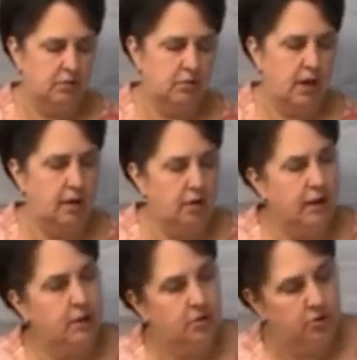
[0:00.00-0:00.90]
kind of
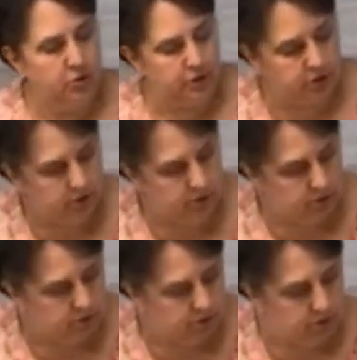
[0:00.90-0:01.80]
like your look.
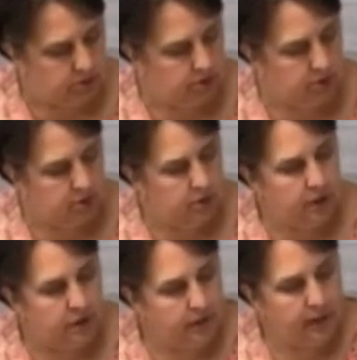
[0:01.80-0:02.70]
I
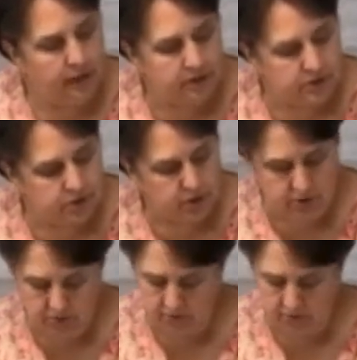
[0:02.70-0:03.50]
think that looks good.